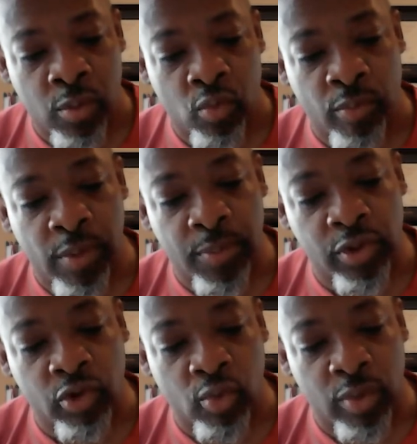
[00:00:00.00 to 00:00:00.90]
Remember
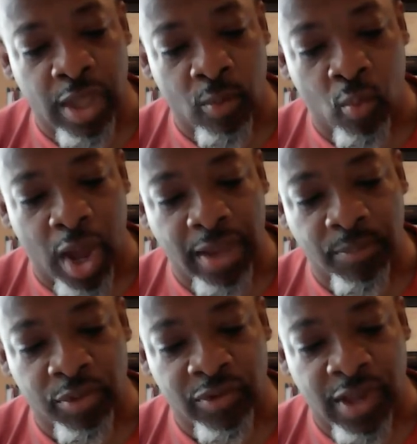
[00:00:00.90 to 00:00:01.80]
too that
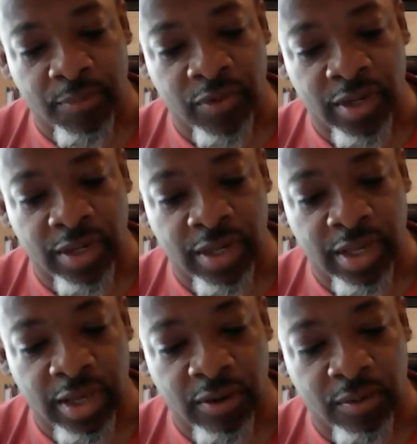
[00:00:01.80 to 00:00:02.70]
white perception
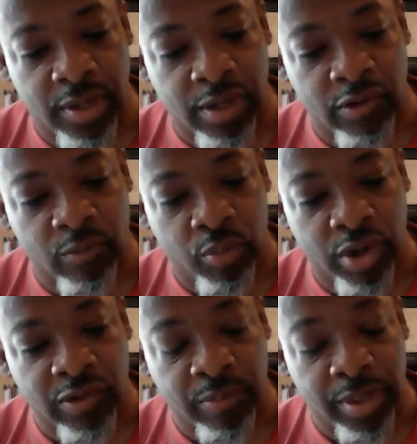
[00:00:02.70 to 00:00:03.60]
here is
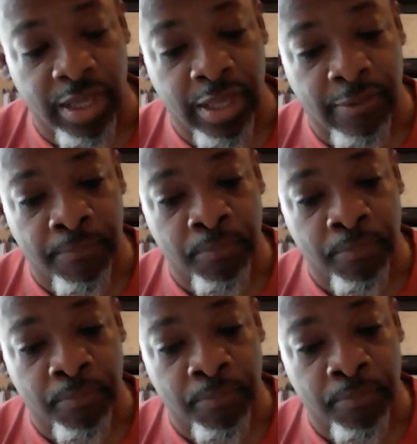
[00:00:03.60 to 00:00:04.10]
principally